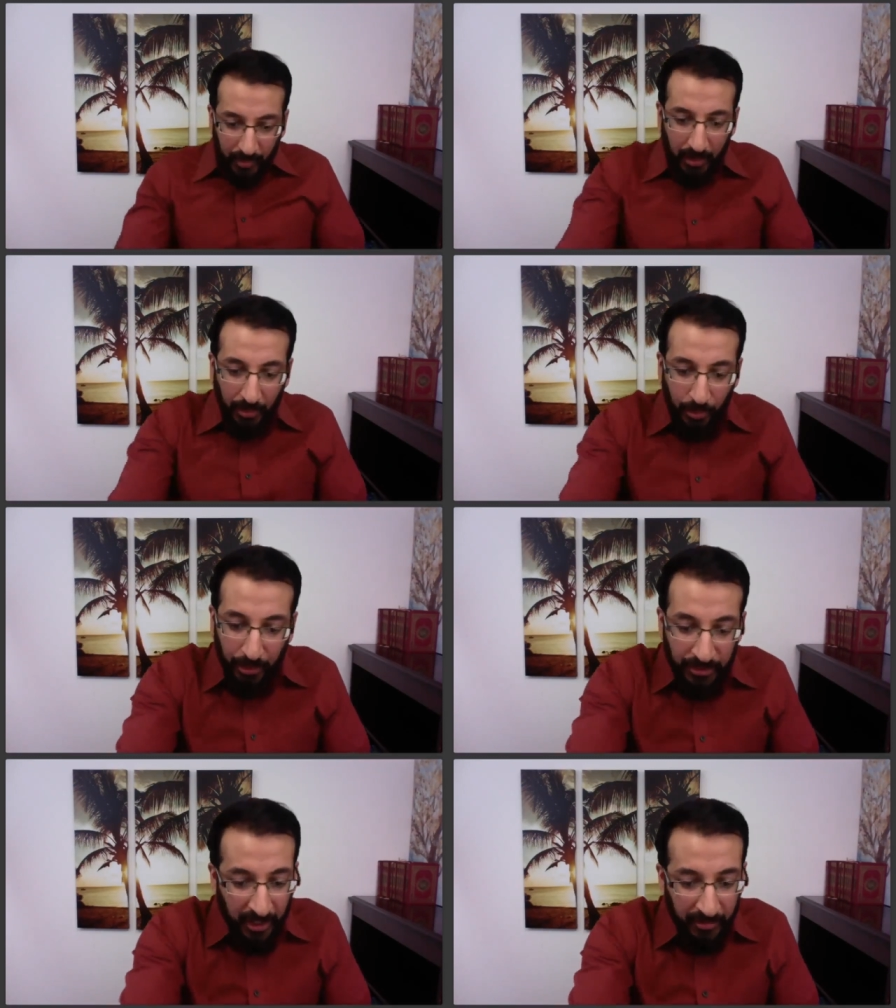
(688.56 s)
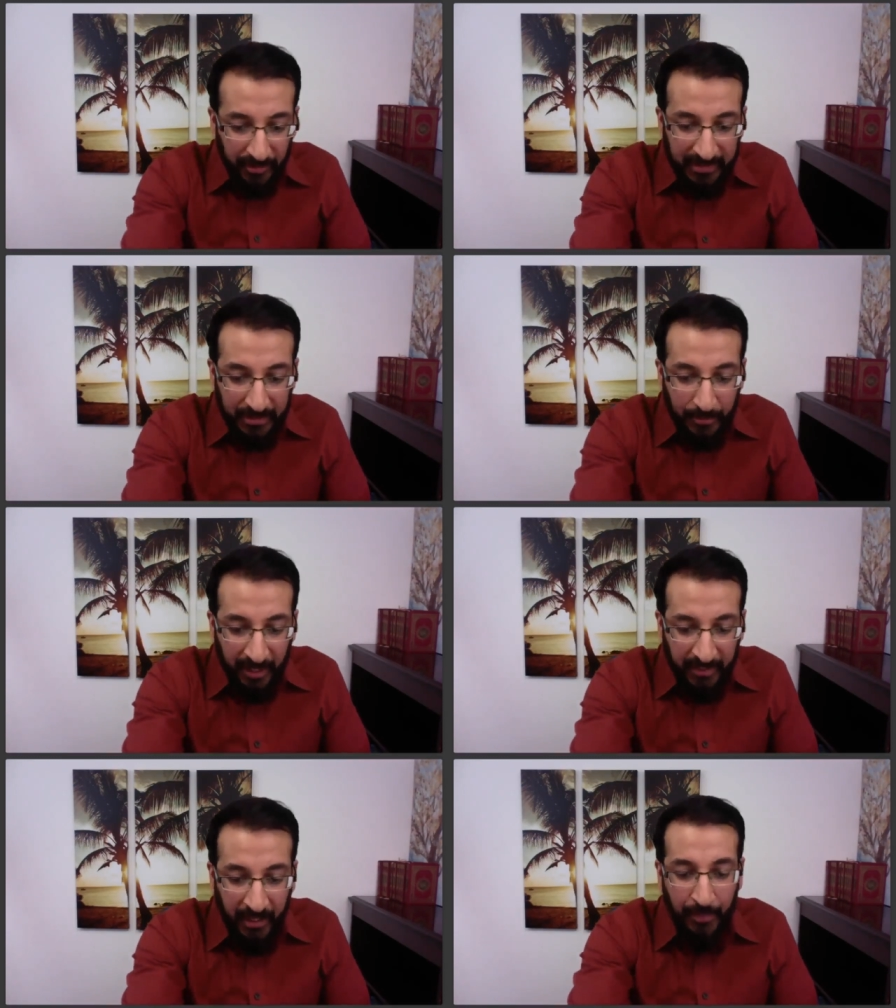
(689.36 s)
cortisol floods the
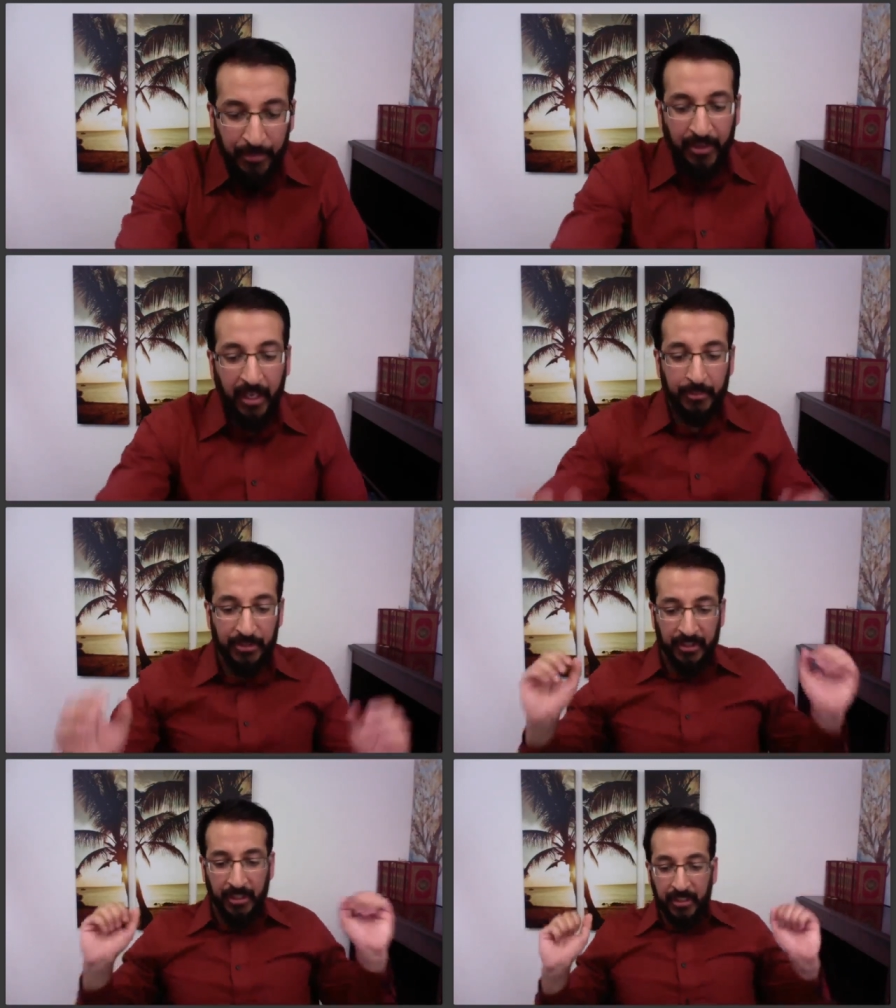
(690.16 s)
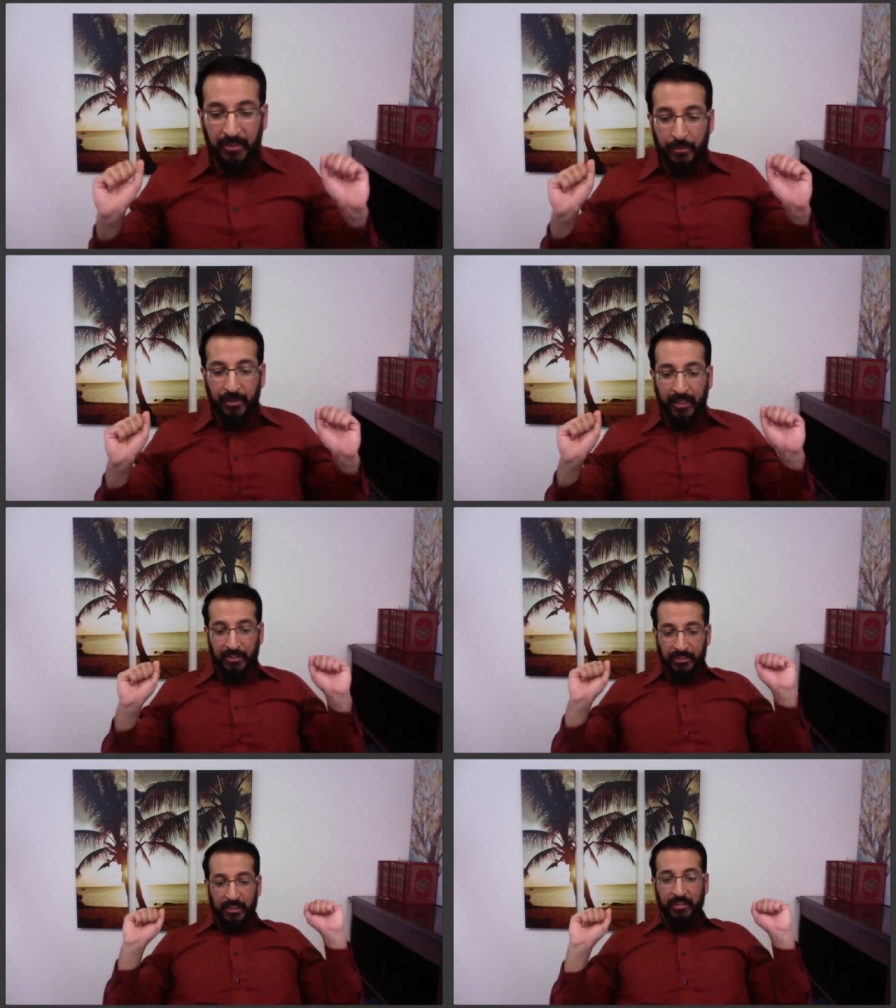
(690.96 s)
body, the hypothalamus, an area in the brain
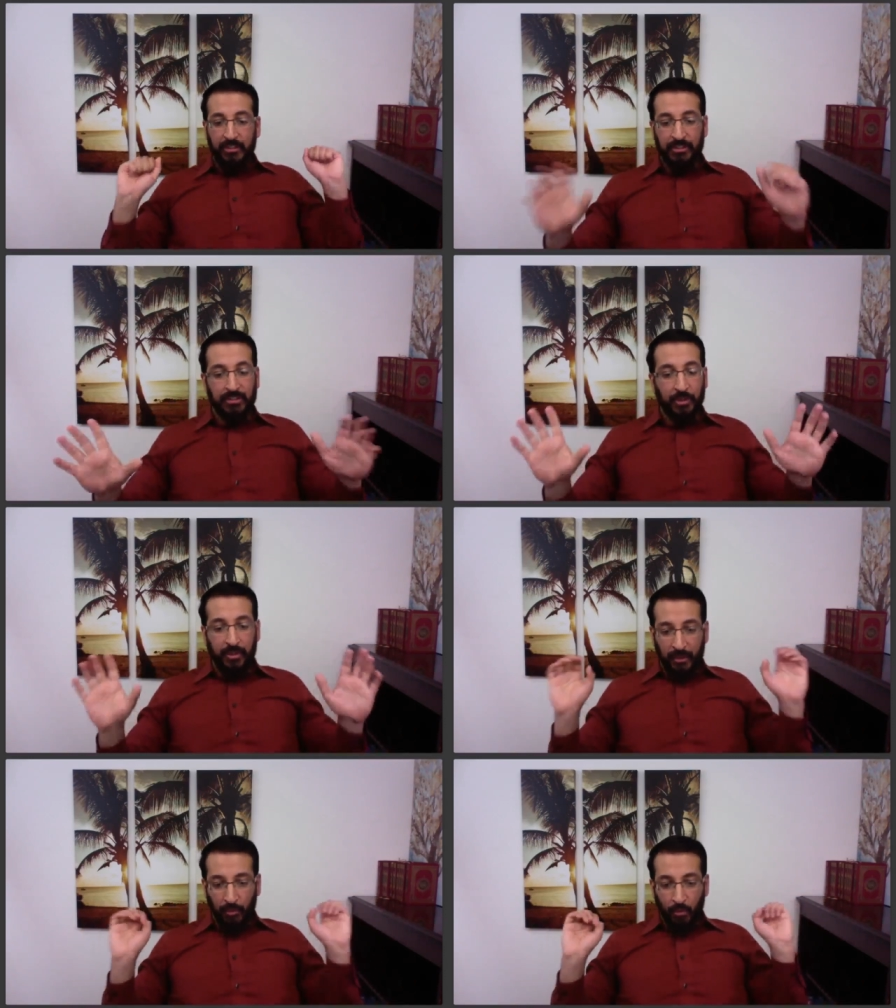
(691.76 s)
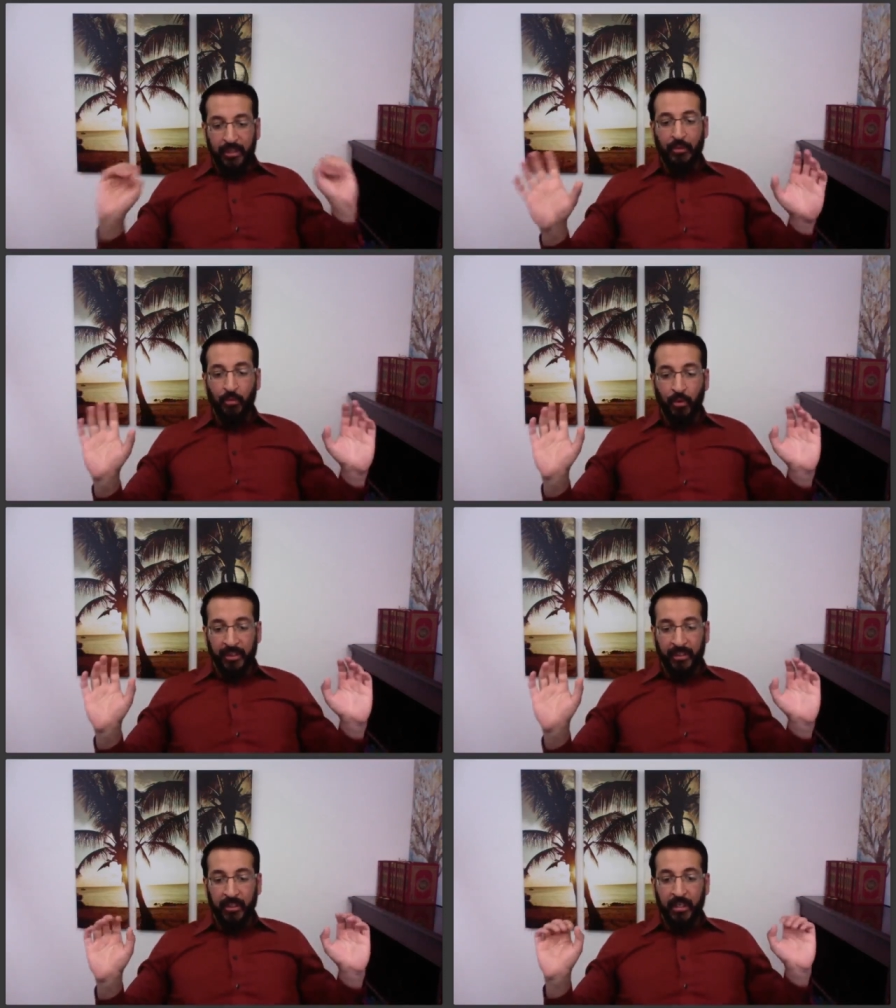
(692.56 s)
signals, okay, warning, warning,